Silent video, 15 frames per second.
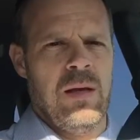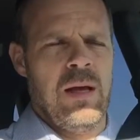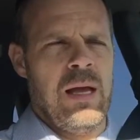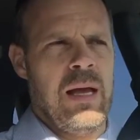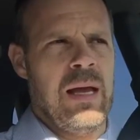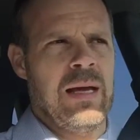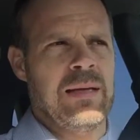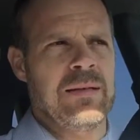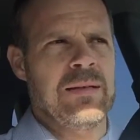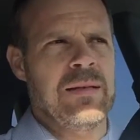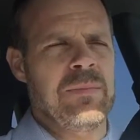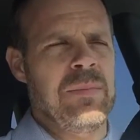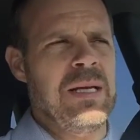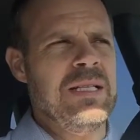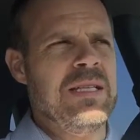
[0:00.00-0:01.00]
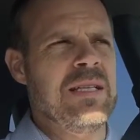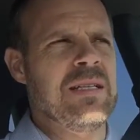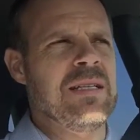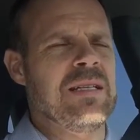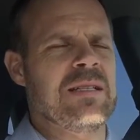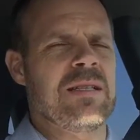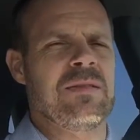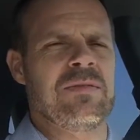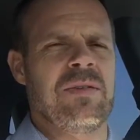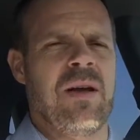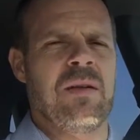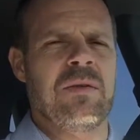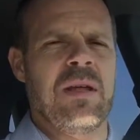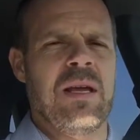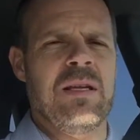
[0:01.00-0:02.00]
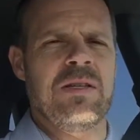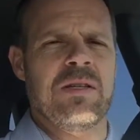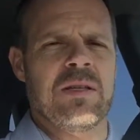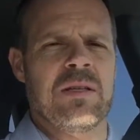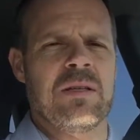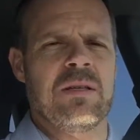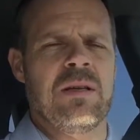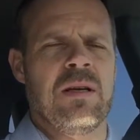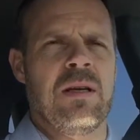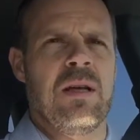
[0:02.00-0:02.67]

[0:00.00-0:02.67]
And basically, it's the foundation